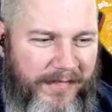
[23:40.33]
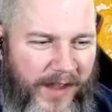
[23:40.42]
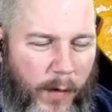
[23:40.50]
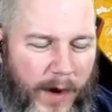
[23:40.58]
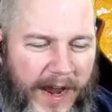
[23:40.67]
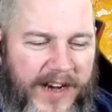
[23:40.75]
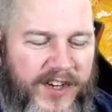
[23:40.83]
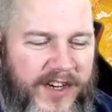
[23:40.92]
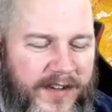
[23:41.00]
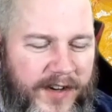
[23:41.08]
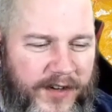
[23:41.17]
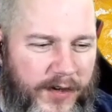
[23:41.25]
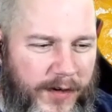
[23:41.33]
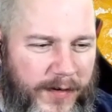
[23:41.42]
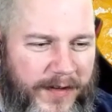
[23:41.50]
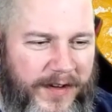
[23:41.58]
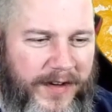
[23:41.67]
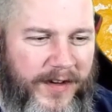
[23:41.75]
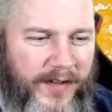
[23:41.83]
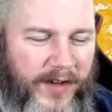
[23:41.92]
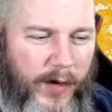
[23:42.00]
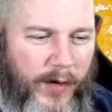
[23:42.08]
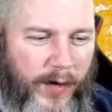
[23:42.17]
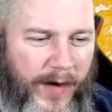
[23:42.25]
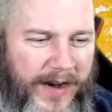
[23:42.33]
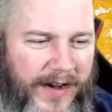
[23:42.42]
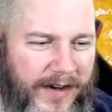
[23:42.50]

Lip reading: What kind of cheese did you use? You used Gouda, right?